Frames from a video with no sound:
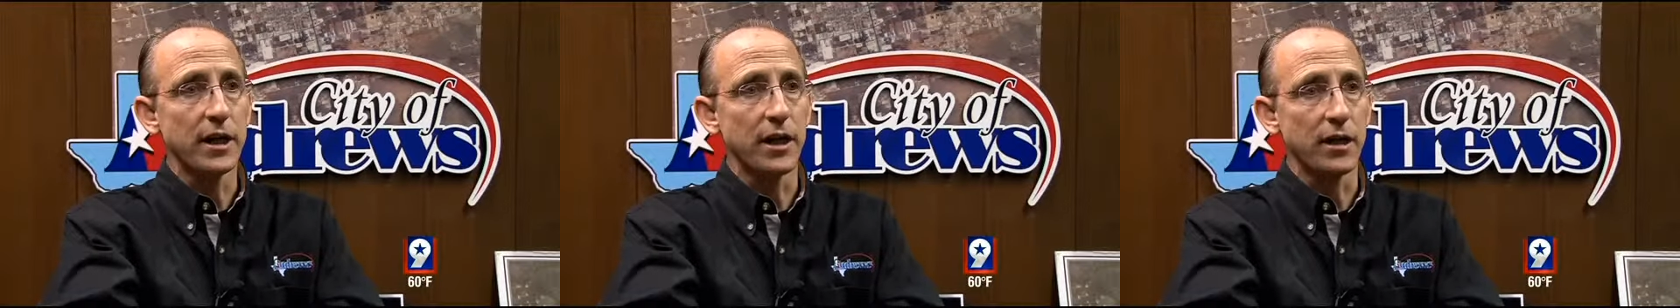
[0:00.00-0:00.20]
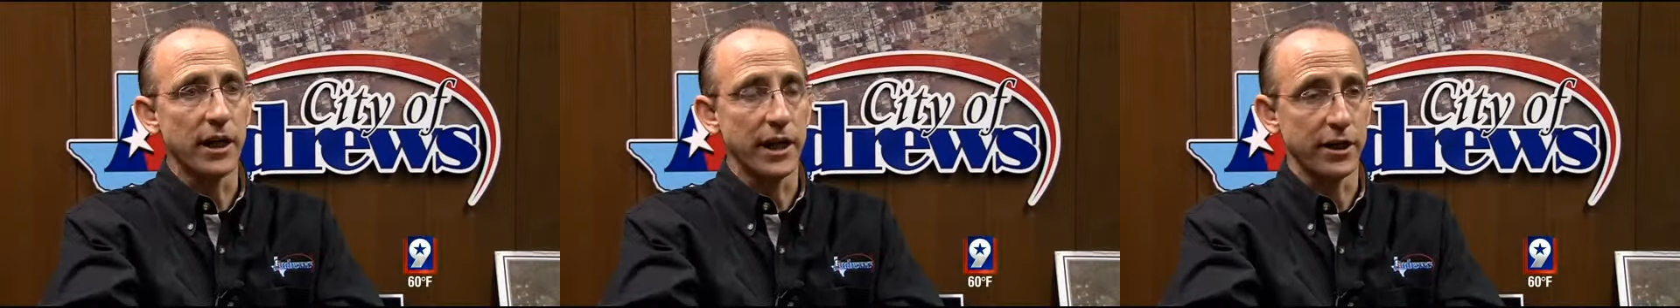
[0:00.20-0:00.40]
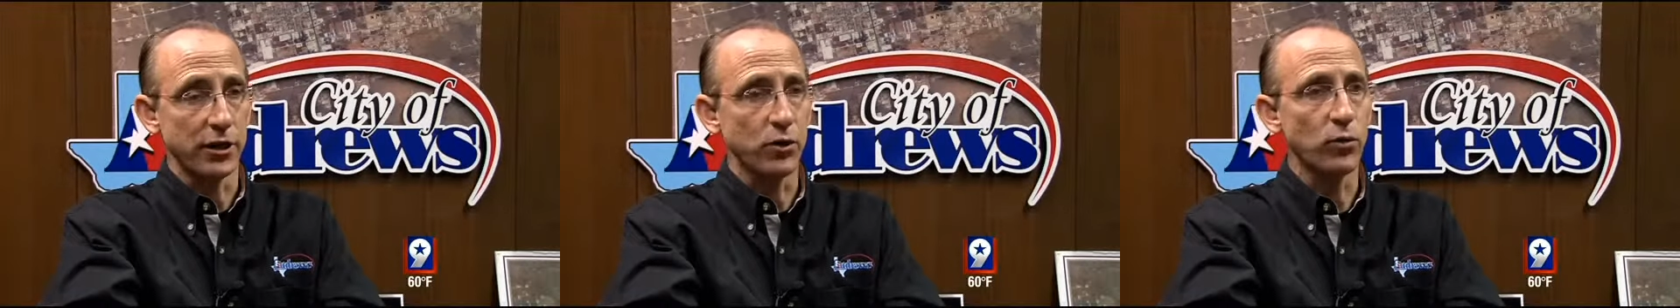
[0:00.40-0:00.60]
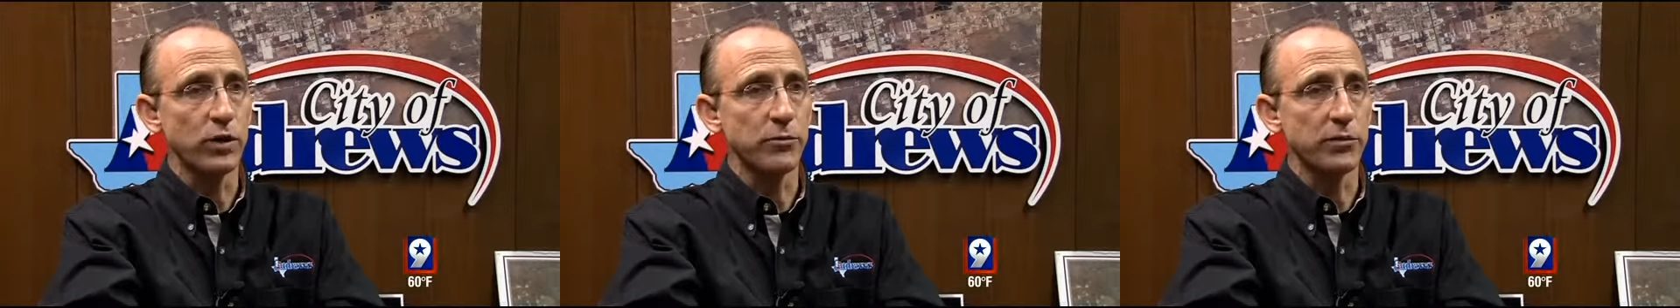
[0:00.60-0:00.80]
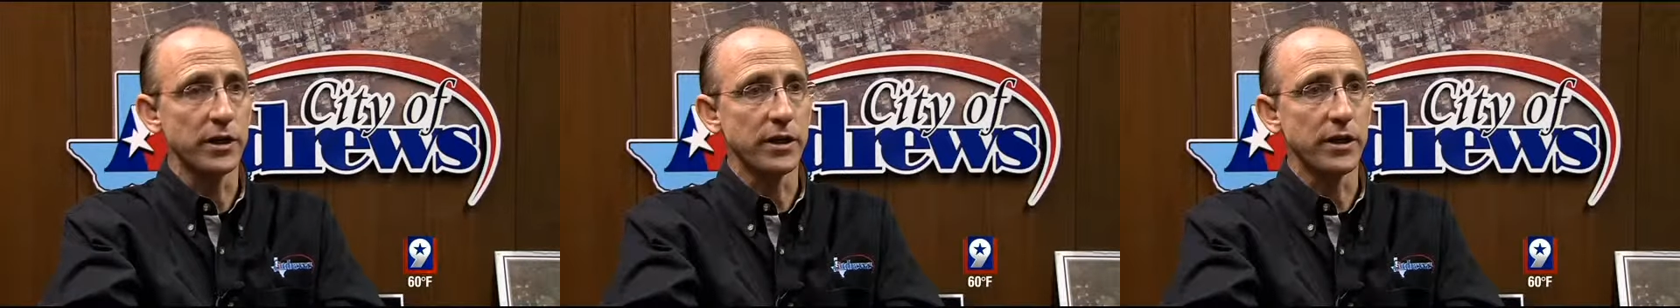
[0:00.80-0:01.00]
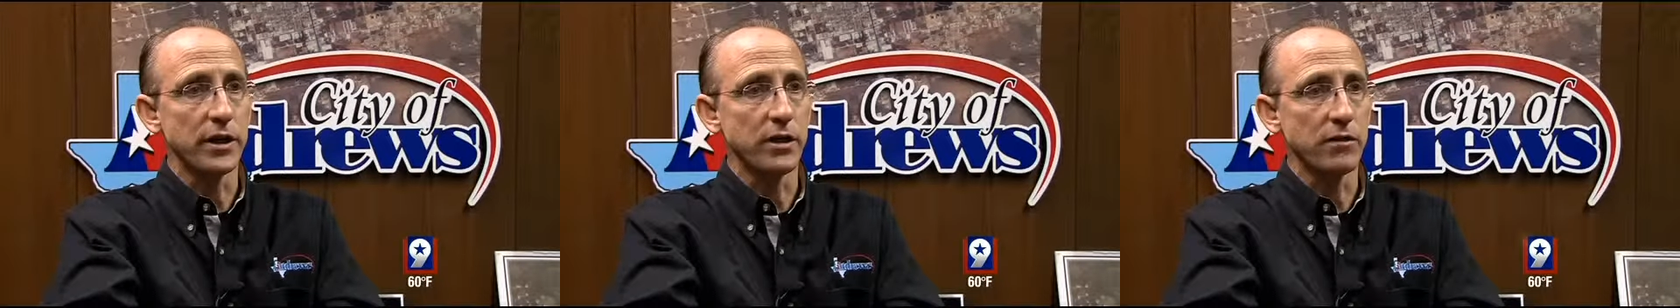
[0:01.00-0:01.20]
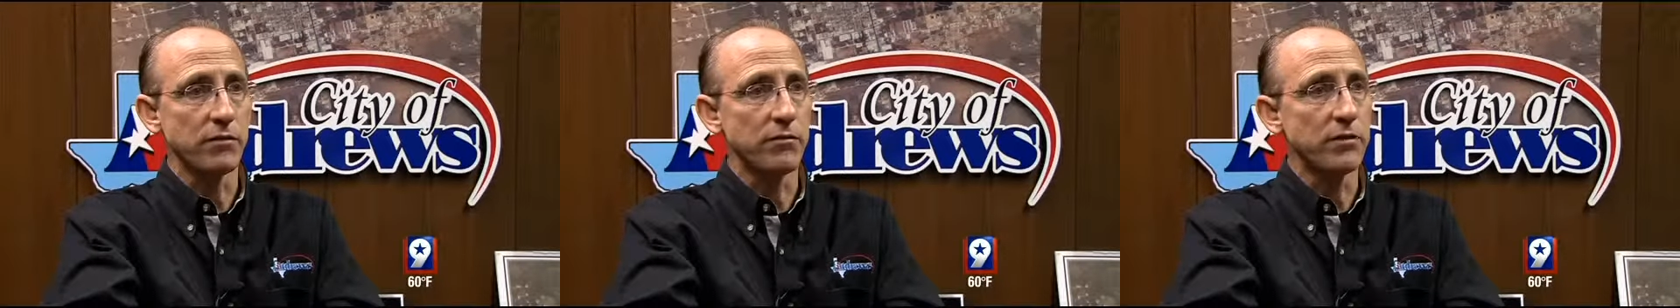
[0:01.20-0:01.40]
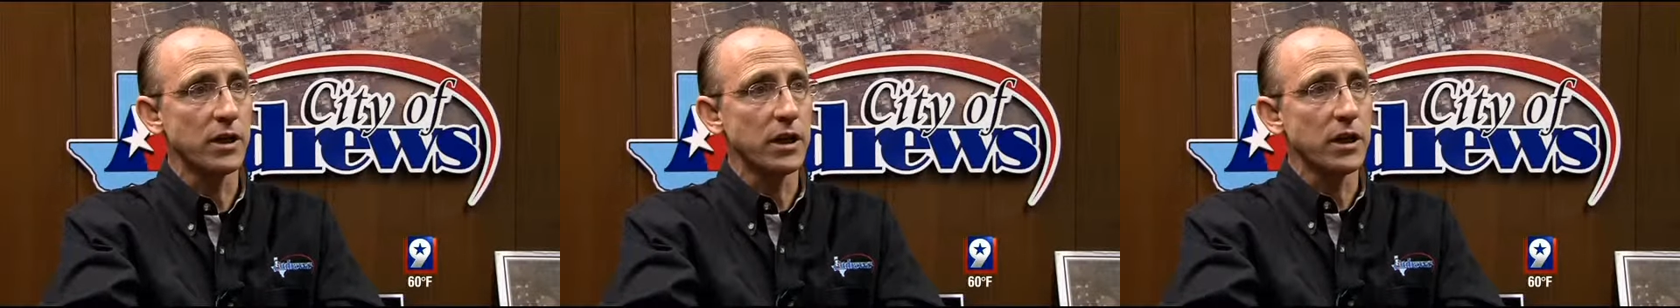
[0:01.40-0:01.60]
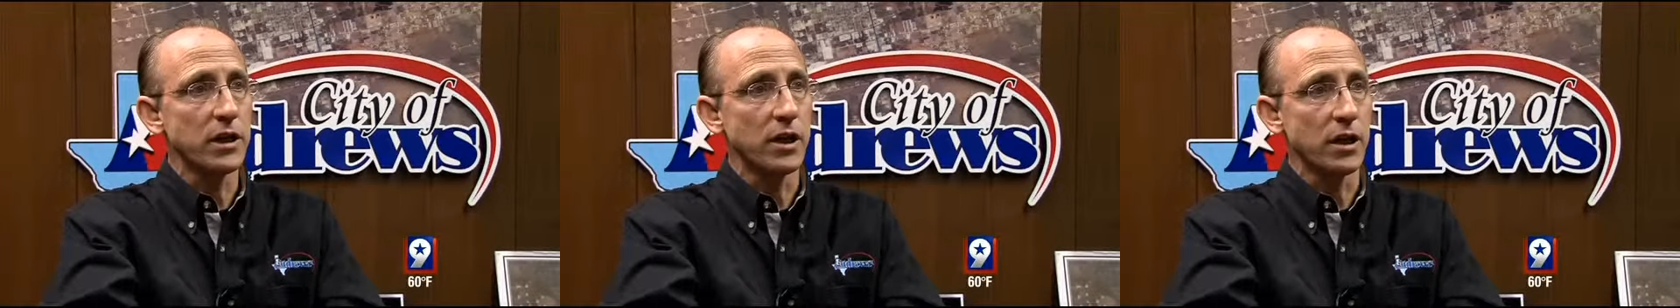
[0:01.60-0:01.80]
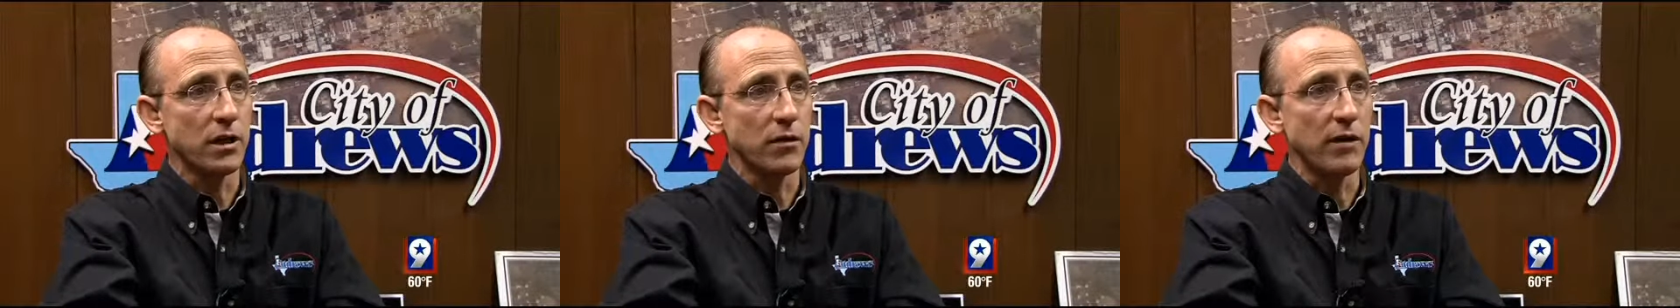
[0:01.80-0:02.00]
uh, and equipment of
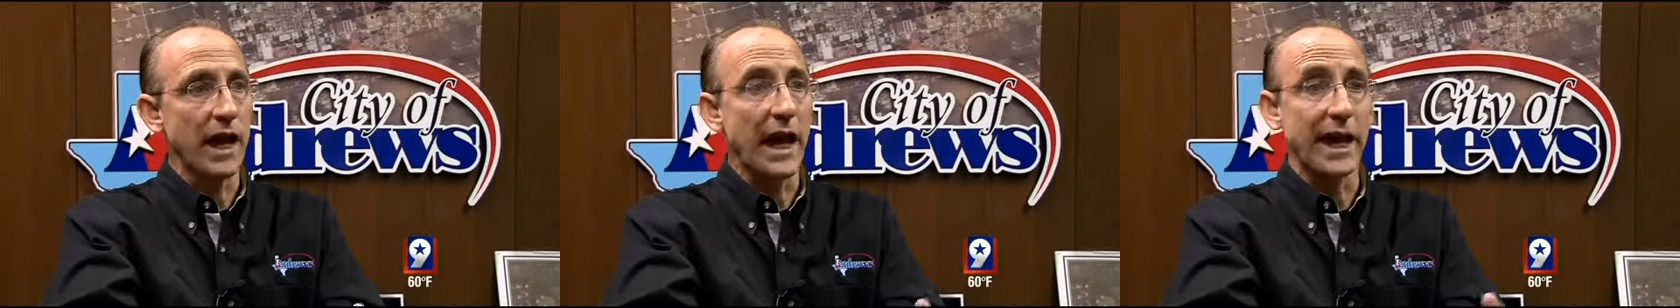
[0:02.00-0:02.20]
uh,